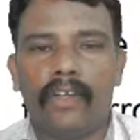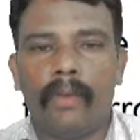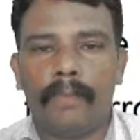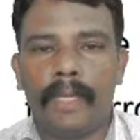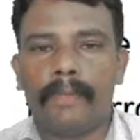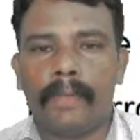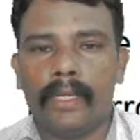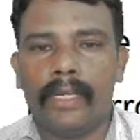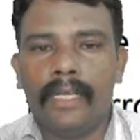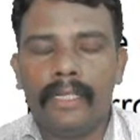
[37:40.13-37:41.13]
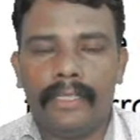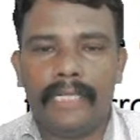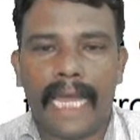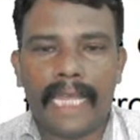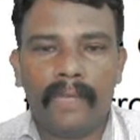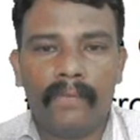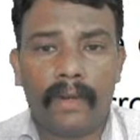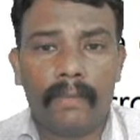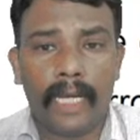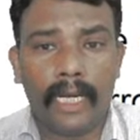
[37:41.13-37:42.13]
of people dying
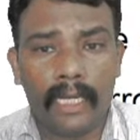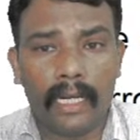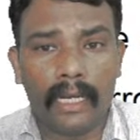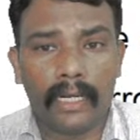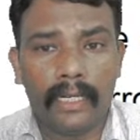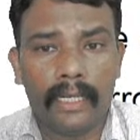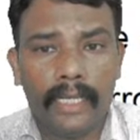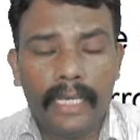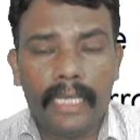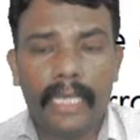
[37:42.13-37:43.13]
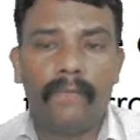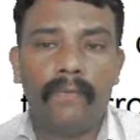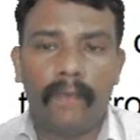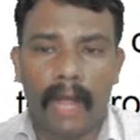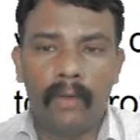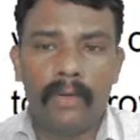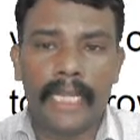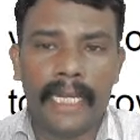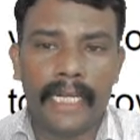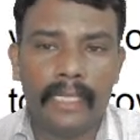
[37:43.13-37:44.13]
from hunger. He found
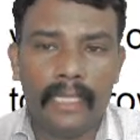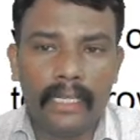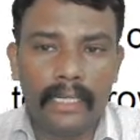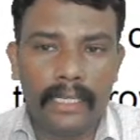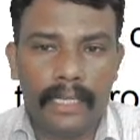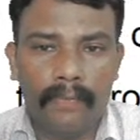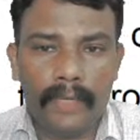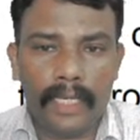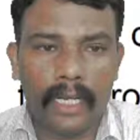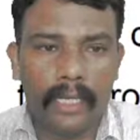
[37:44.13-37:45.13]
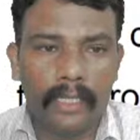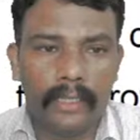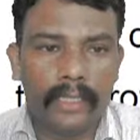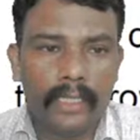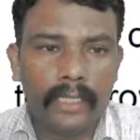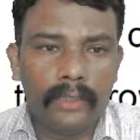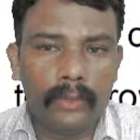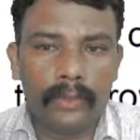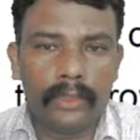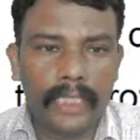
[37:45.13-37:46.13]
it difficult
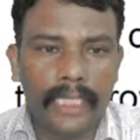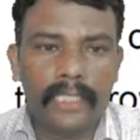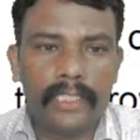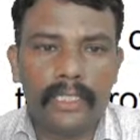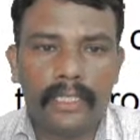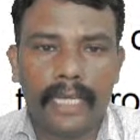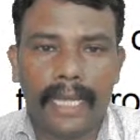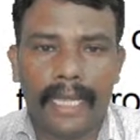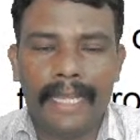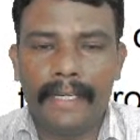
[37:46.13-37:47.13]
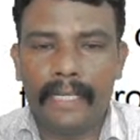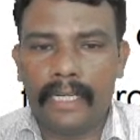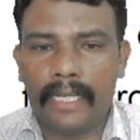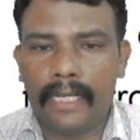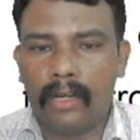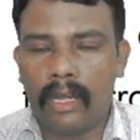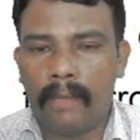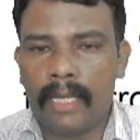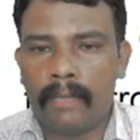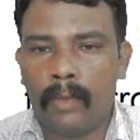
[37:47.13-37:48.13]
to teach the elegant
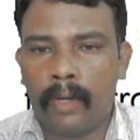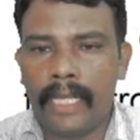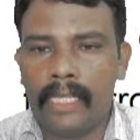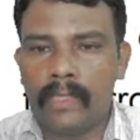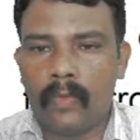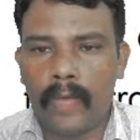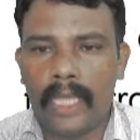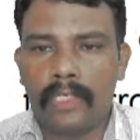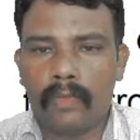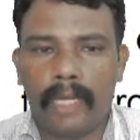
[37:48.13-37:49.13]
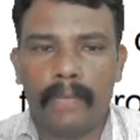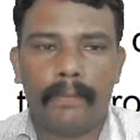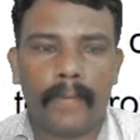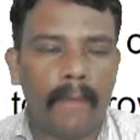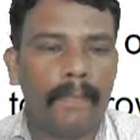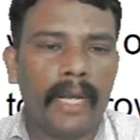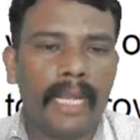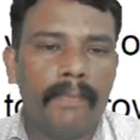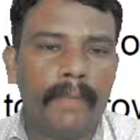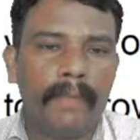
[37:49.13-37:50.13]
economic models which when
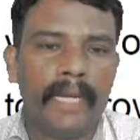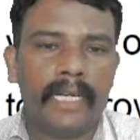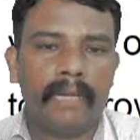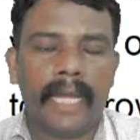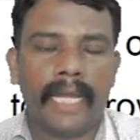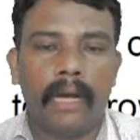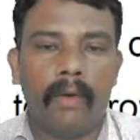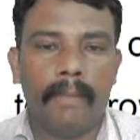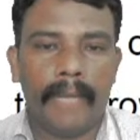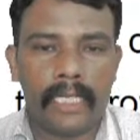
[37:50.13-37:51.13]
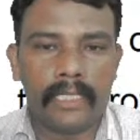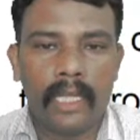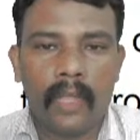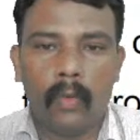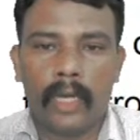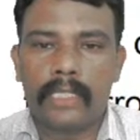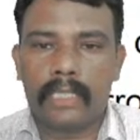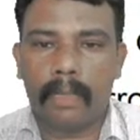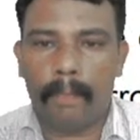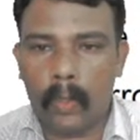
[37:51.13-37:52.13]
properly implemented by governments were
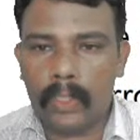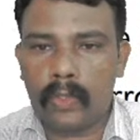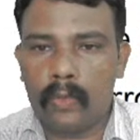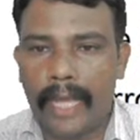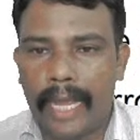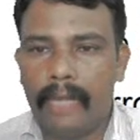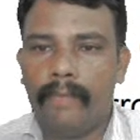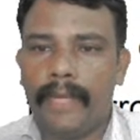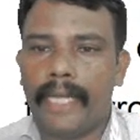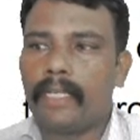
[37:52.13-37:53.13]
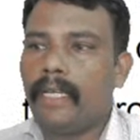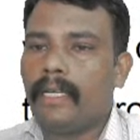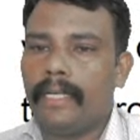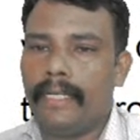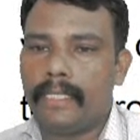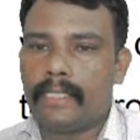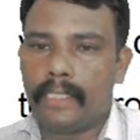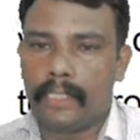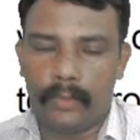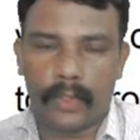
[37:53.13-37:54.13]
supposed to alleviate
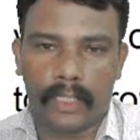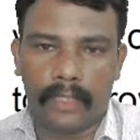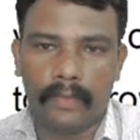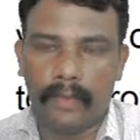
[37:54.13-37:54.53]
destitution.